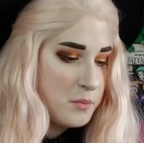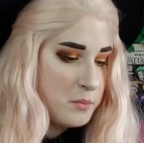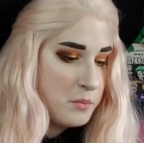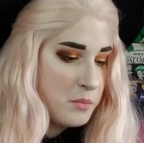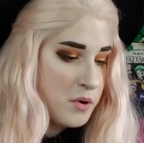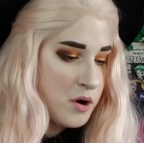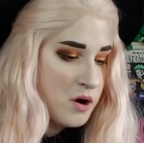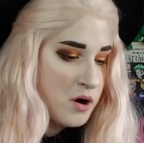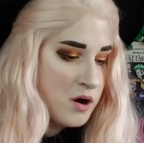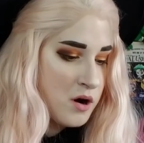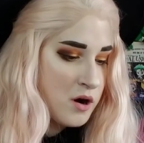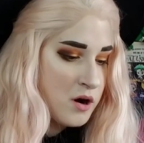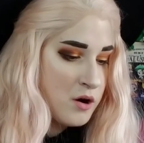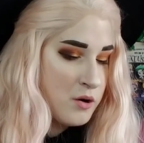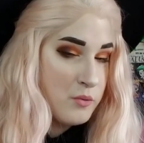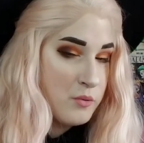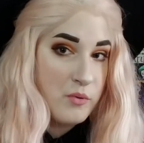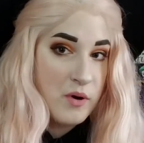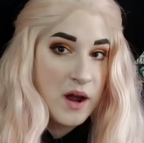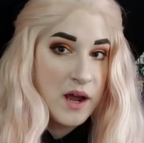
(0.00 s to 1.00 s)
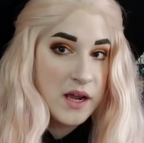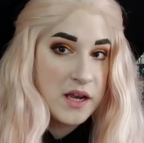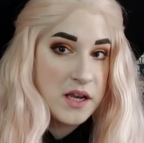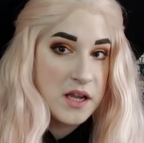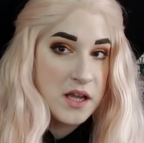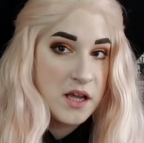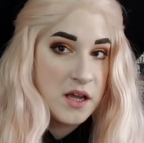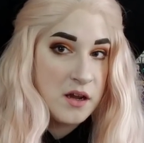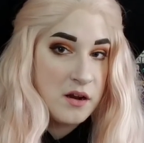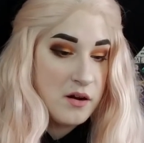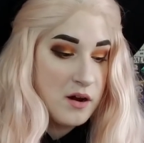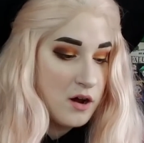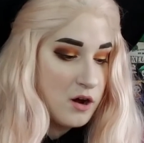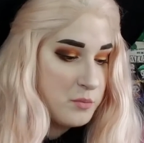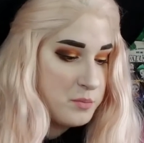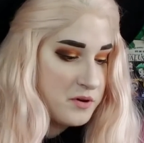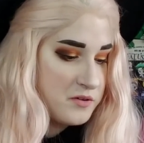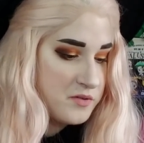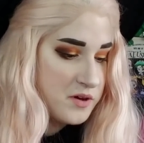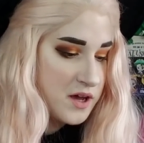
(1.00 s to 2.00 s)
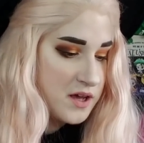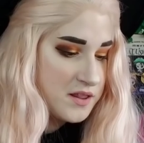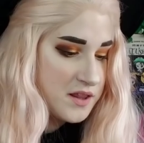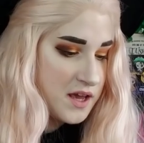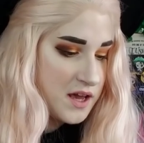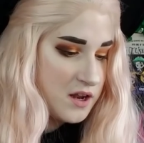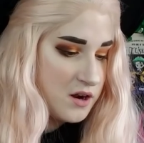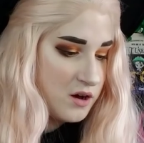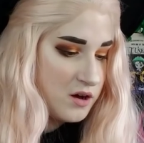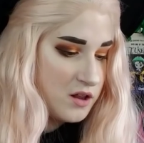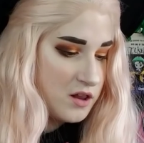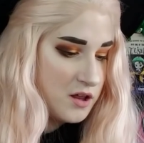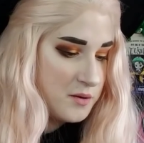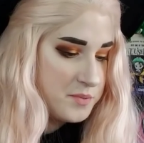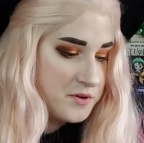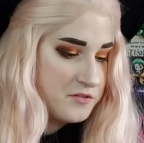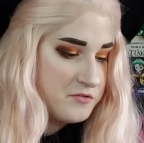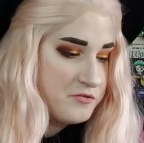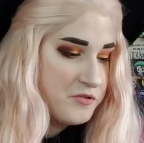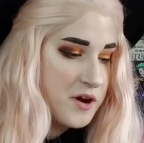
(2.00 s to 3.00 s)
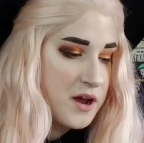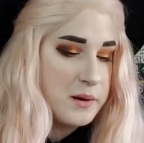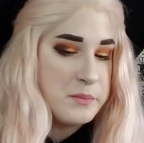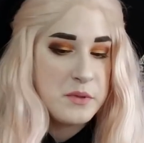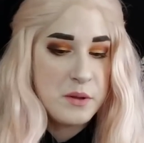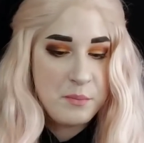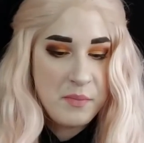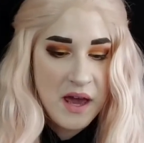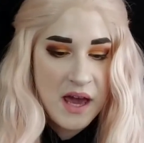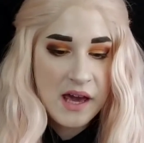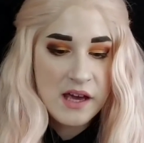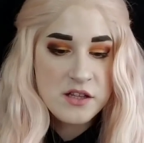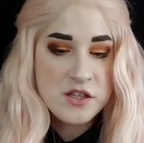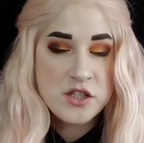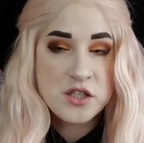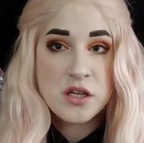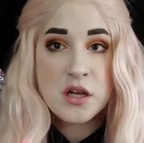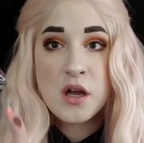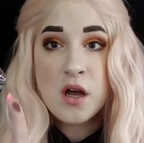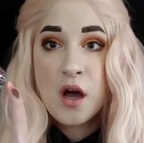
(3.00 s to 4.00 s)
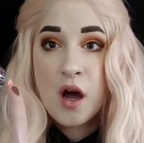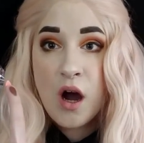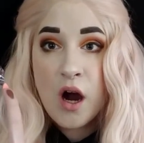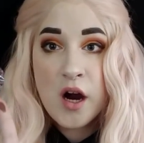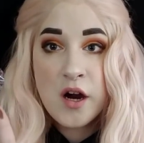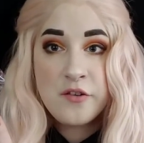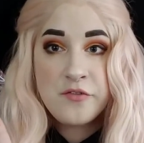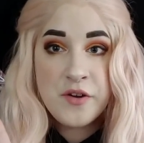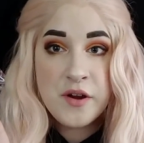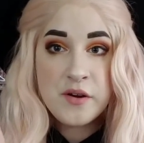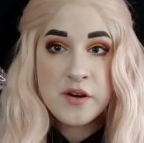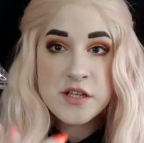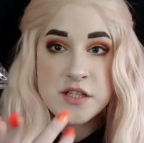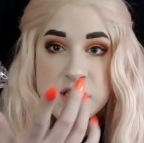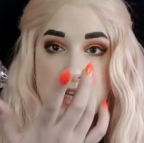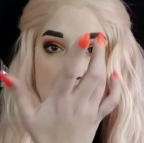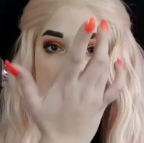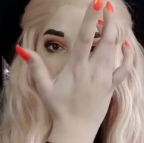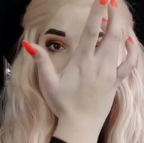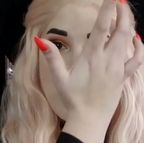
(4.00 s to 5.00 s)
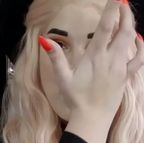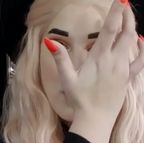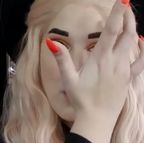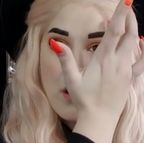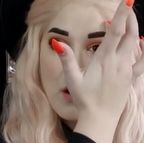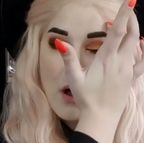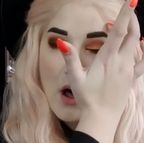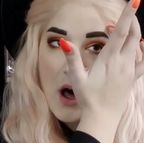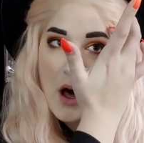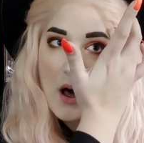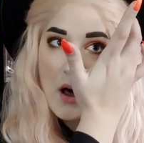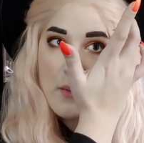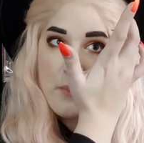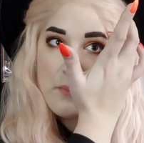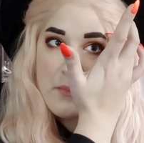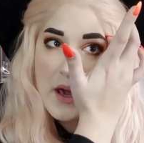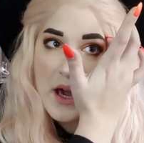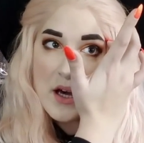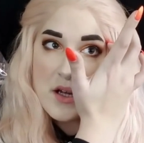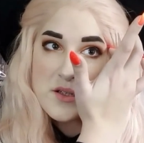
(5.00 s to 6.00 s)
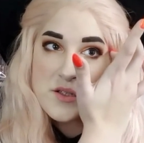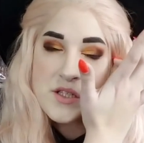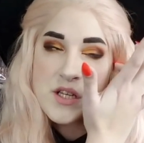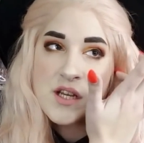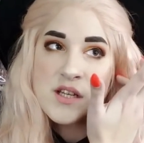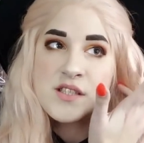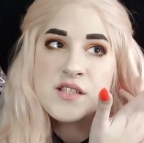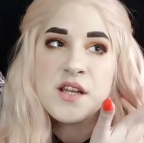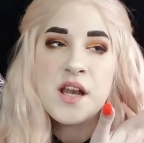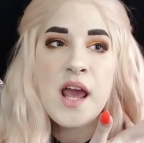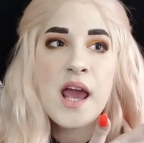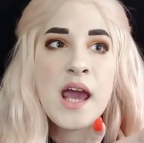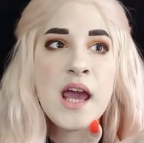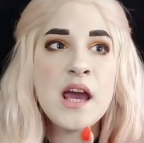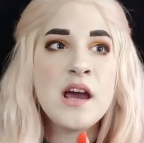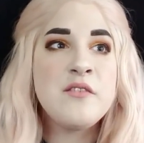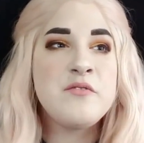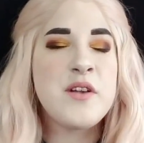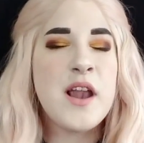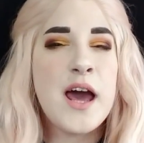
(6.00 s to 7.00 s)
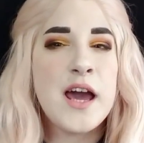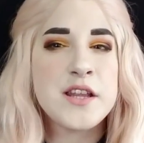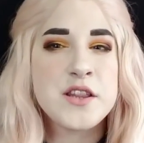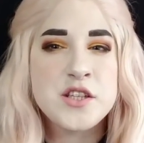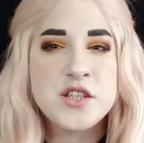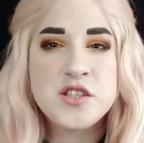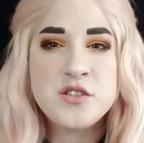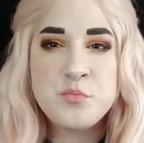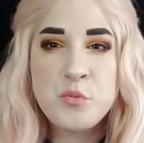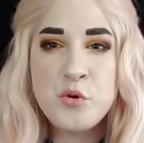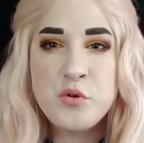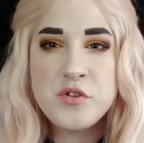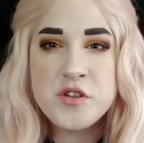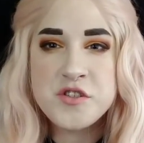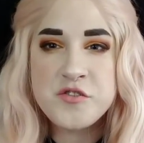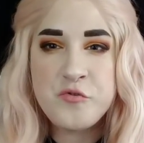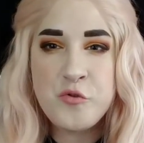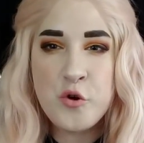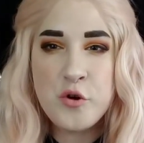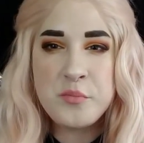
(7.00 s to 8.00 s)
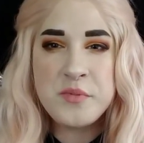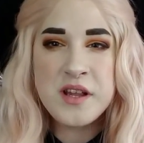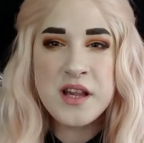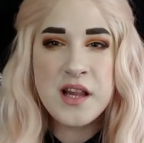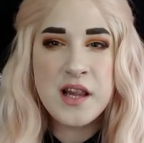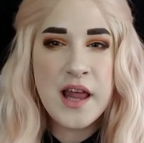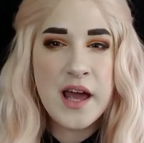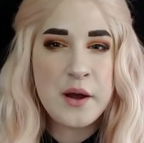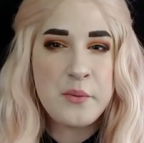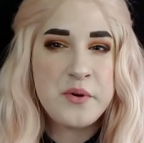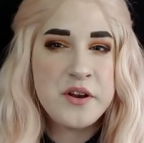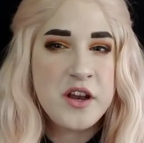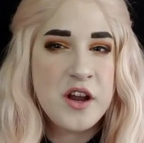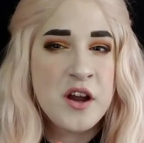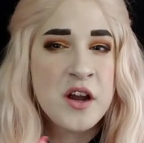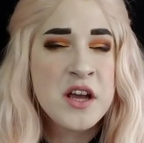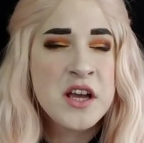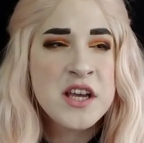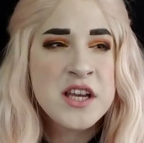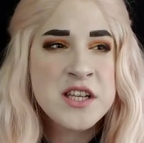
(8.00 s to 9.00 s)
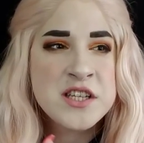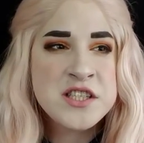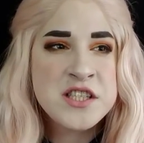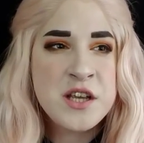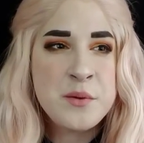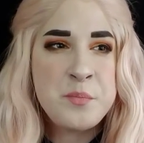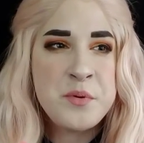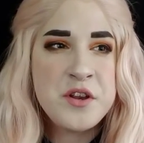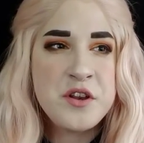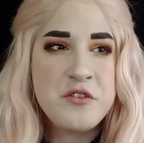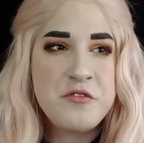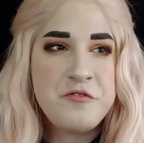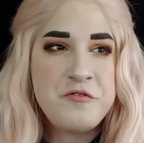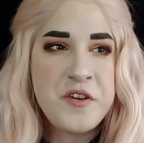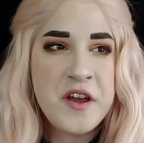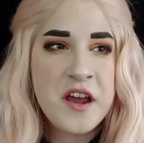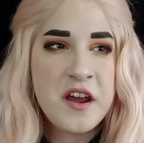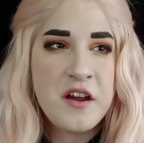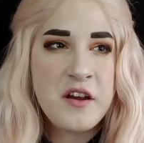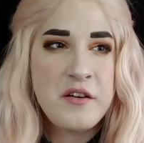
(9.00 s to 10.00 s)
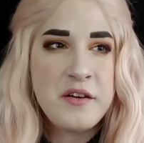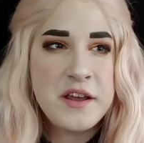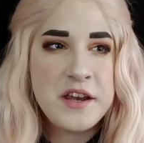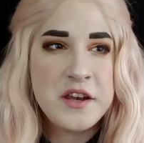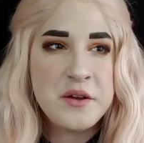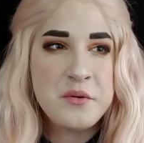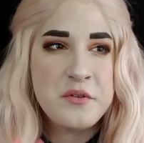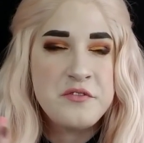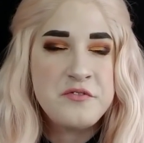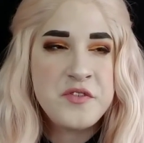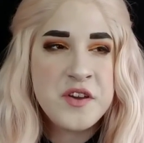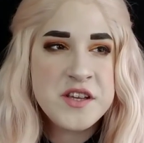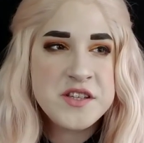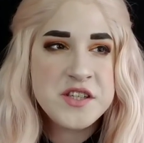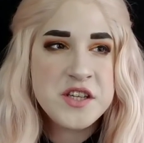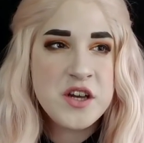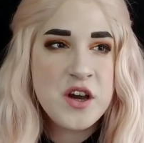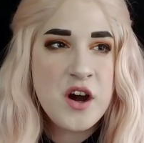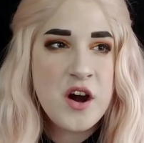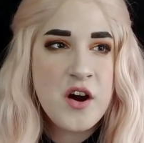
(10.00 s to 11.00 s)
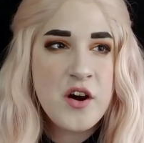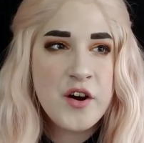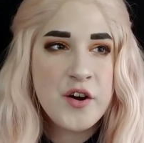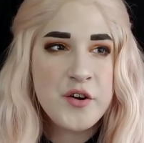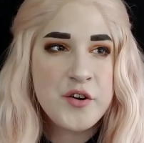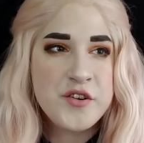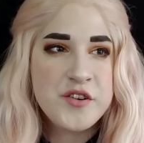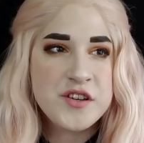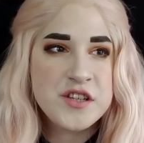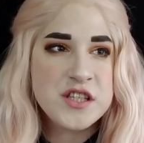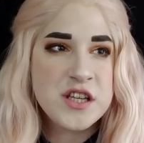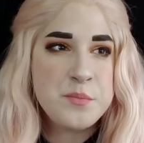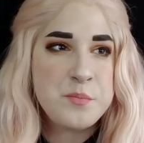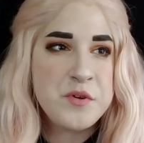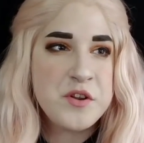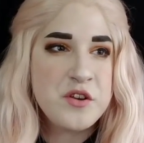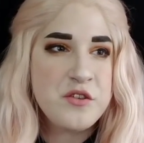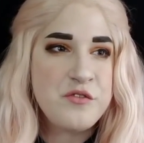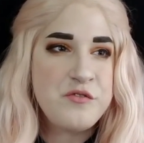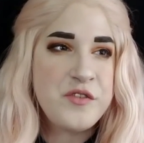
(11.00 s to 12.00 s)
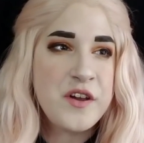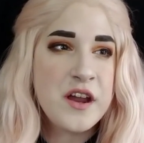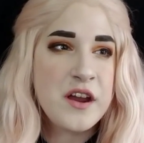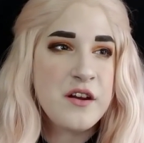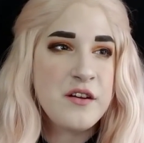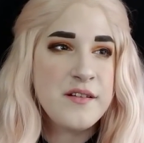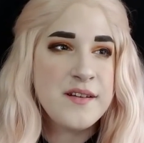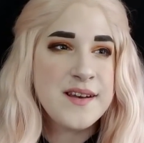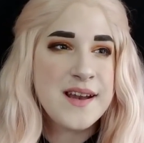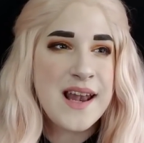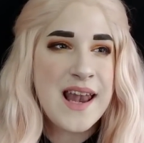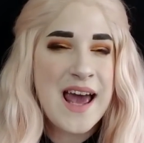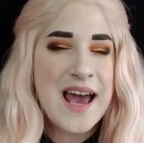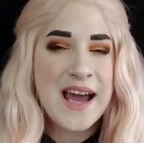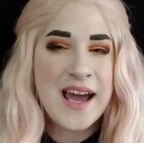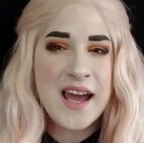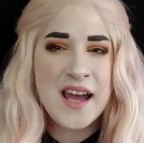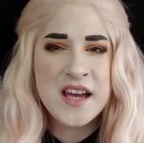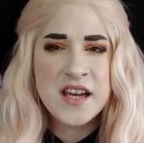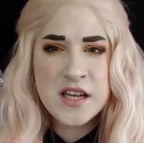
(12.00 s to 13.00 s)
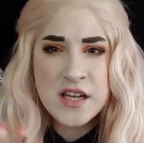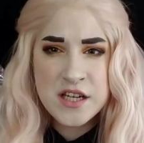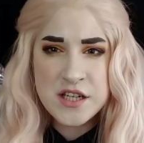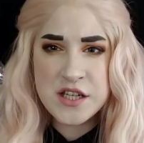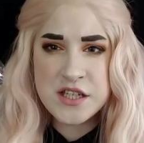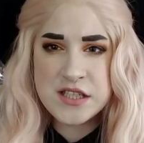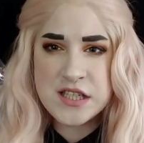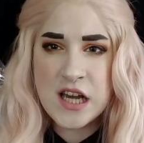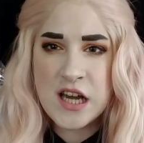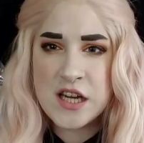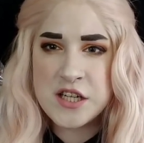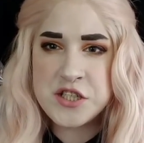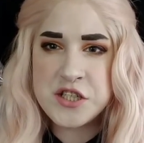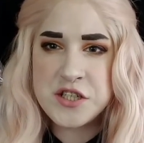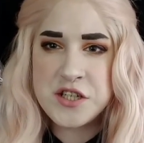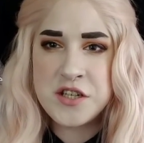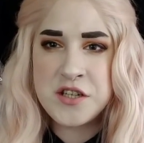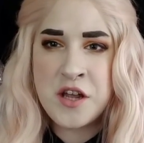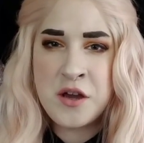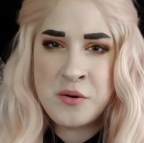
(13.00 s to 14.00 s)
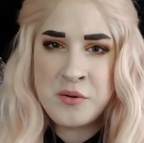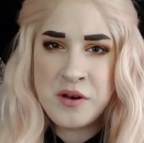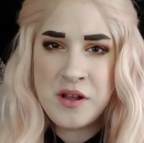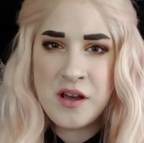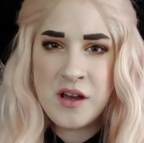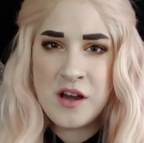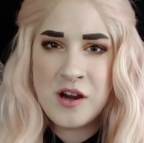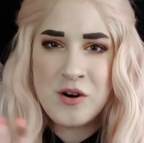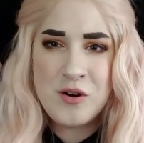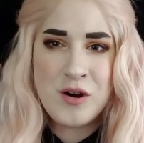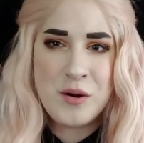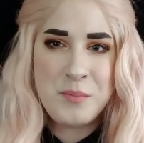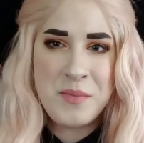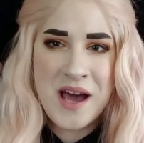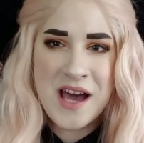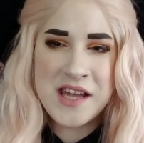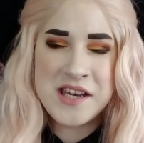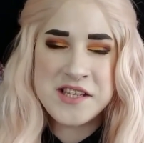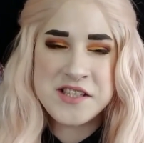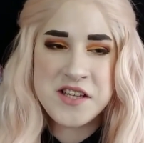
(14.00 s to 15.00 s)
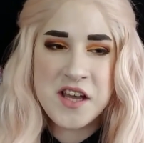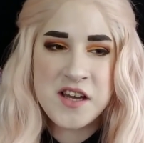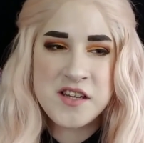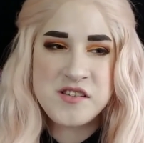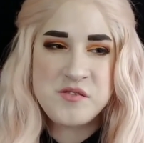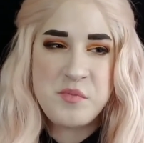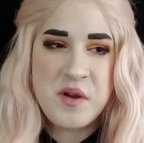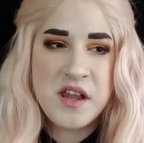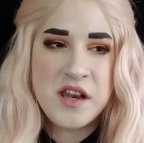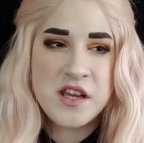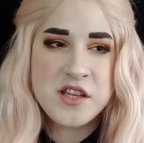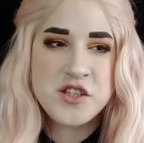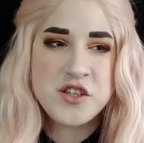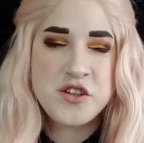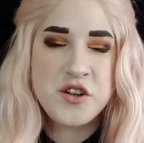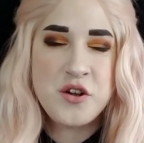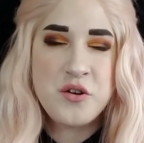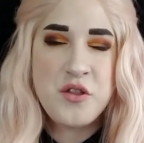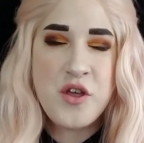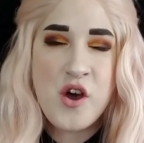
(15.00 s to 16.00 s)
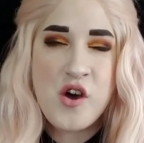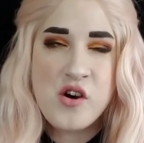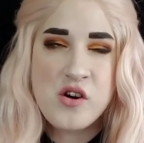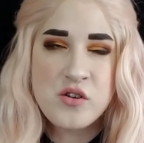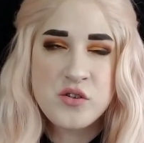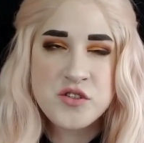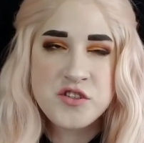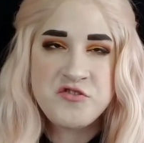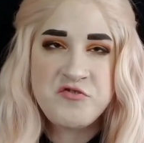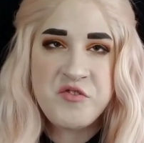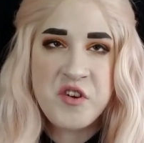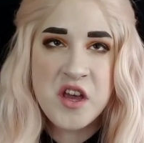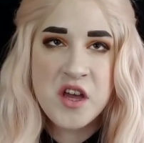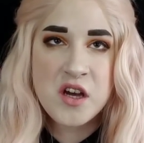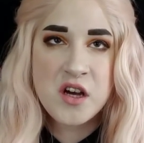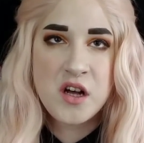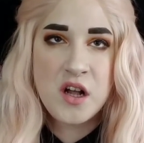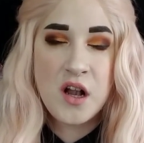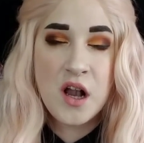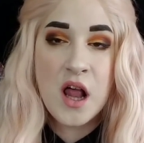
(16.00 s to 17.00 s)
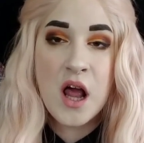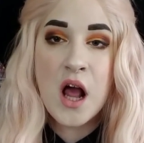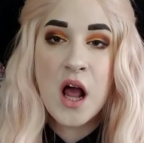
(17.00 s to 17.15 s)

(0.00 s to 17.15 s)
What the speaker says: Mar right here. I hope I've got that all up in frame. The mattes are very typical. Melt doesn't have like the smoothest formula, like when you're dipping your finger into a Viseart or you're dipping your finger into like a Natasha Denona or a Midas Cosmetics. You know, those feel